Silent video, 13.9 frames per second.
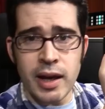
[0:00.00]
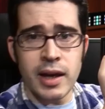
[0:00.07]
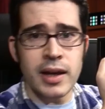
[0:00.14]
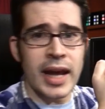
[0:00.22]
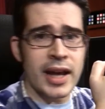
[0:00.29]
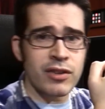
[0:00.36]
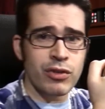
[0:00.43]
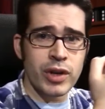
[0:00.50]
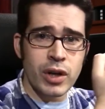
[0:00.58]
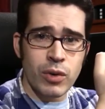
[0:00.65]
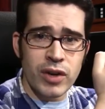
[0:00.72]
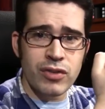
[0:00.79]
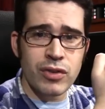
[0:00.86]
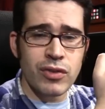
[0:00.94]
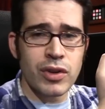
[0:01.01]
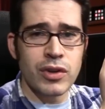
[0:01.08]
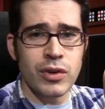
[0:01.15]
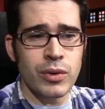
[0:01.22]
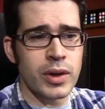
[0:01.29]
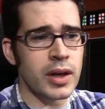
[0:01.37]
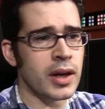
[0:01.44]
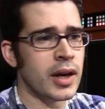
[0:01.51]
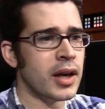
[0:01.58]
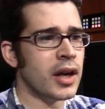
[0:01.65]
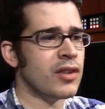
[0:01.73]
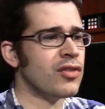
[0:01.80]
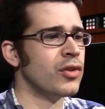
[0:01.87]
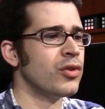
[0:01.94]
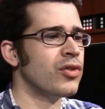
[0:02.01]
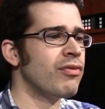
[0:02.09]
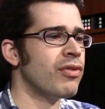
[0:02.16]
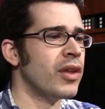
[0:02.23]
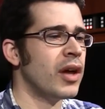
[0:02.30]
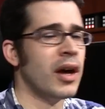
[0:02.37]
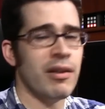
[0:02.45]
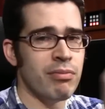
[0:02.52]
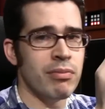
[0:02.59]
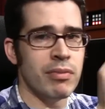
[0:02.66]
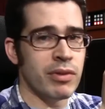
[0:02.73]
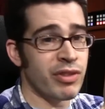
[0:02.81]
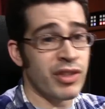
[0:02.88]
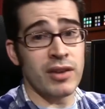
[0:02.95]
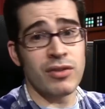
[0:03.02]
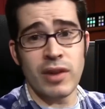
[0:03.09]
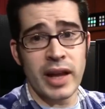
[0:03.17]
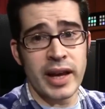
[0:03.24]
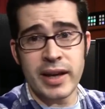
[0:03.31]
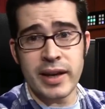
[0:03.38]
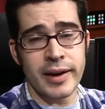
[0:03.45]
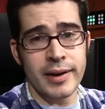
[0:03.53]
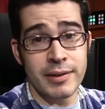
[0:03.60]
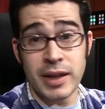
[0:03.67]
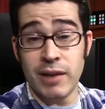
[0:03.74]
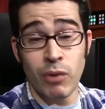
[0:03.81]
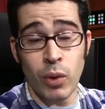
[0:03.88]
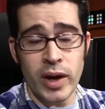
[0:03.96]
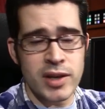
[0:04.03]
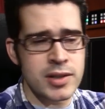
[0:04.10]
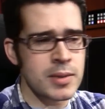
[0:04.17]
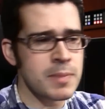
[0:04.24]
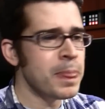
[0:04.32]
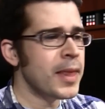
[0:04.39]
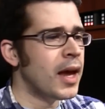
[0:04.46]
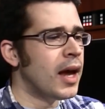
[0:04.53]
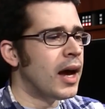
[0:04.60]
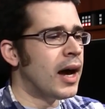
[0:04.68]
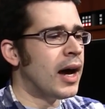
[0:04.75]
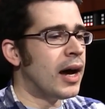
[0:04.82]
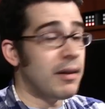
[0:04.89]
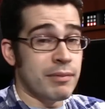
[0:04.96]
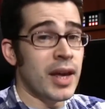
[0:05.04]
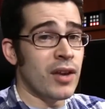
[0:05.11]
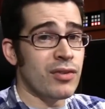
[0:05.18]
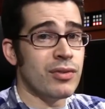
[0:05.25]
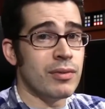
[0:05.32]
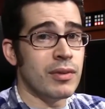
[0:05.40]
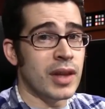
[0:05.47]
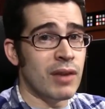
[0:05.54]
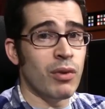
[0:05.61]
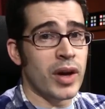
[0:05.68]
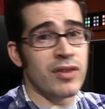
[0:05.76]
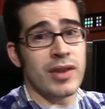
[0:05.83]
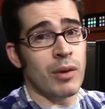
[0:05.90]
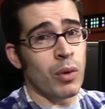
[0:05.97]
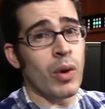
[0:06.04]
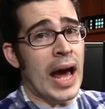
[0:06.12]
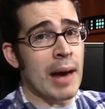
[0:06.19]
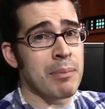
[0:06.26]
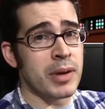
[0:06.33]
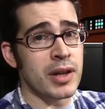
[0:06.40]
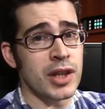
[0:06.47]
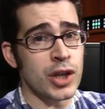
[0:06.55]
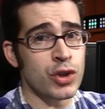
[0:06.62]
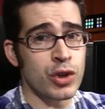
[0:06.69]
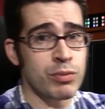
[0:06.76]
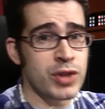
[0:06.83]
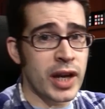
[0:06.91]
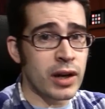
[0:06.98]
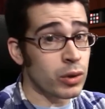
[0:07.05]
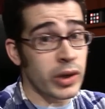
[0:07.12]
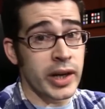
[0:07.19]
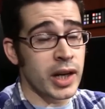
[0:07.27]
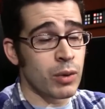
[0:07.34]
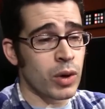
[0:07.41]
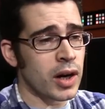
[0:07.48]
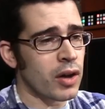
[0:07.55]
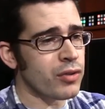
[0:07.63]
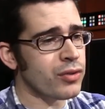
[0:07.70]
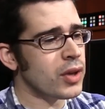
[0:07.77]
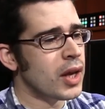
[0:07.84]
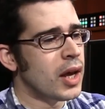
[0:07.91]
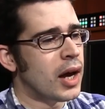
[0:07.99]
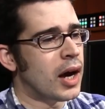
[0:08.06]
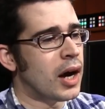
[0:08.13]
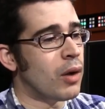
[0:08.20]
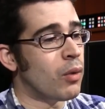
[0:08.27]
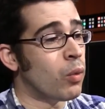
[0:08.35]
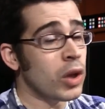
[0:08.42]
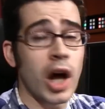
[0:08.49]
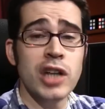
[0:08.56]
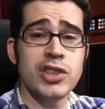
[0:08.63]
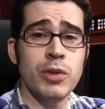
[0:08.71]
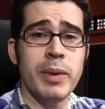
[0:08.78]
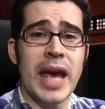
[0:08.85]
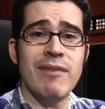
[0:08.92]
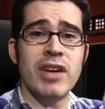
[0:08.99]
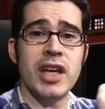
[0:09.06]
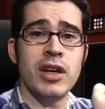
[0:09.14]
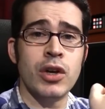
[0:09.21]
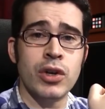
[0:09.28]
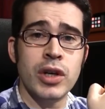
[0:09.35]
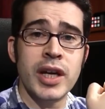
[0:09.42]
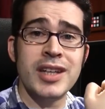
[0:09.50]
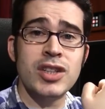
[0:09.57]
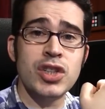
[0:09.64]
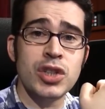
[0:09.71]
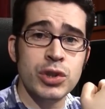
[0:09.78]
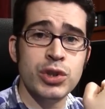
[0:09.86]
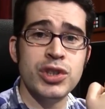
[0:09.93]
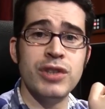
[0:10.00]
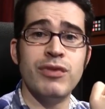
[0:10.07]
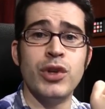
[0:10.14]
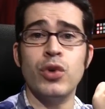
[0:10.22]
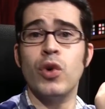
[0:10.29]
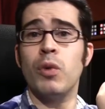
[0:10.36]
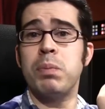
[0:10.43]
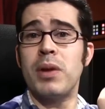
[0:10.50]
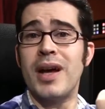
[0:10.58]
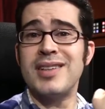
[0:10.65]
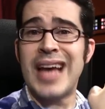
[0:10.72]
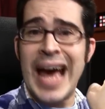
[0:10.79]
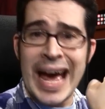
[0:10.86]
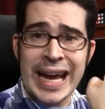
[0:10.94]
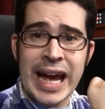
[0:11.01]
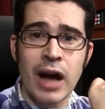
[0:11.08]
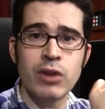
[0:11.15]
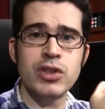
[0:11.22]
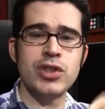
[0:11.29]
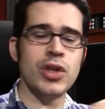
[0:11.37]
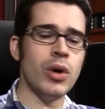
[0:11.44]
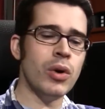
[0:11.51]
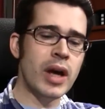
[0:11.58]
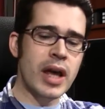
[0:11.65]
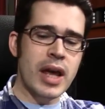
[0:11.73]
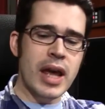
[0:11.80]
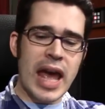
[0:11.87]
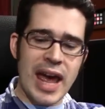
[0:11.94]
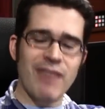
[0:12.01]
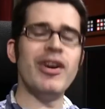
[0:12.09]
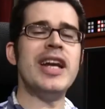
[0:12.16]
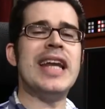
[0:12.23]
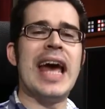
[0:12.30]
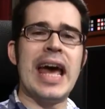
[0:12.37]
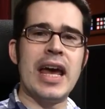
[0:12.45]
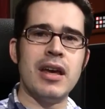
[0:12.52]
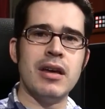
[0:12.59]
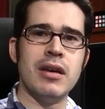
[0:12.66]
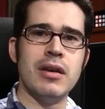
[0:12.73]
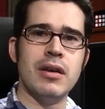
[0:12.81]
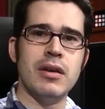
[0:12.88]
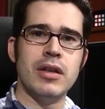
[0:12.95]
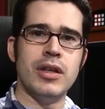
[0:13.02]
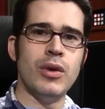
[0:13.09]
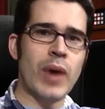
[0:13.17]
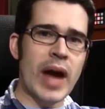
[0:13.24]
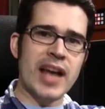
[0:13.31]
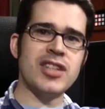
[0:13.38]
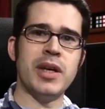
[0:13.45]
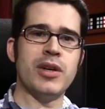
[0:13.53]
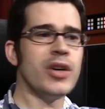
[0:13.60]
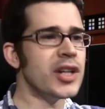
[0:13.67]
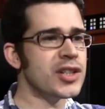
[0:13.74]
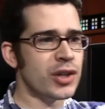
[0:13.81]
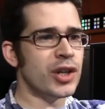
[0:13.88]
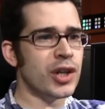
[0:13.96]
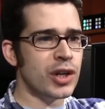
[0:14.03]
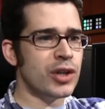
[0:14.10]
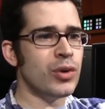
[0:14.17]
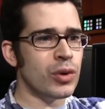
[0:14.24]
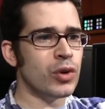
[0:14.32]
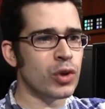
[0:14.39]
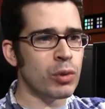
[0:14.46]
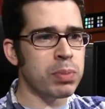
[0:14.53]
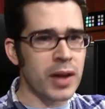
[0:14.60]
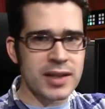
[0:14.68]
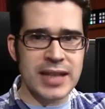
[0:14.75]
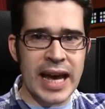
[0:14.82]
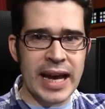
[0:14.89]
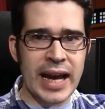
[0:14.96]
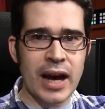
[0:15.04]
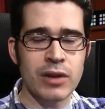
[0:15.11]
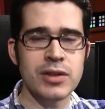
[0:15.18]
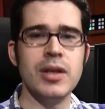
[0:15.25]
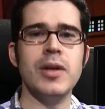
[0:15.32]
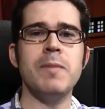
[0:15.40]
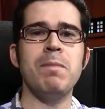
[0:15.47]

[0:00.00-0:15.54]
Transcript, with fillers: and answering questions and doing exclusive things like giveaways. Yes, giveaways that won't happen in the YouTube channel or anywhere else. We'll also be having exclusive Google Plus Hangouts. So every day you ask me, Chris, are you going to do a Google Plus Hangout?